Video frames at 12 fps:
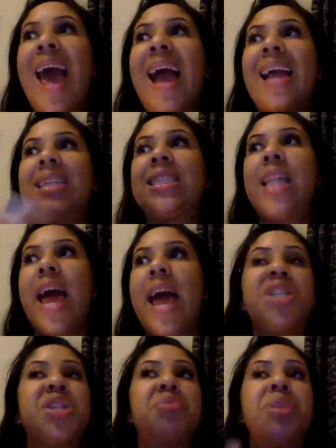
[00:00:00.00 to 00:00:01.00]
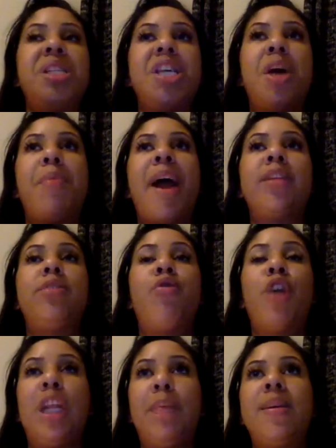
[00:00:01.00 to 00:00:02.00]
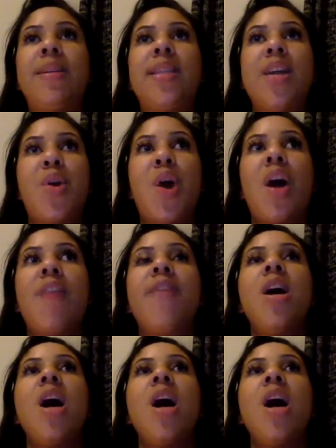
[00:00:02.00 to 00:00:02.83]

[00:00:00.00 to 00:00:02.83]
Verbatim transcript: I can slash the retail price 40% off.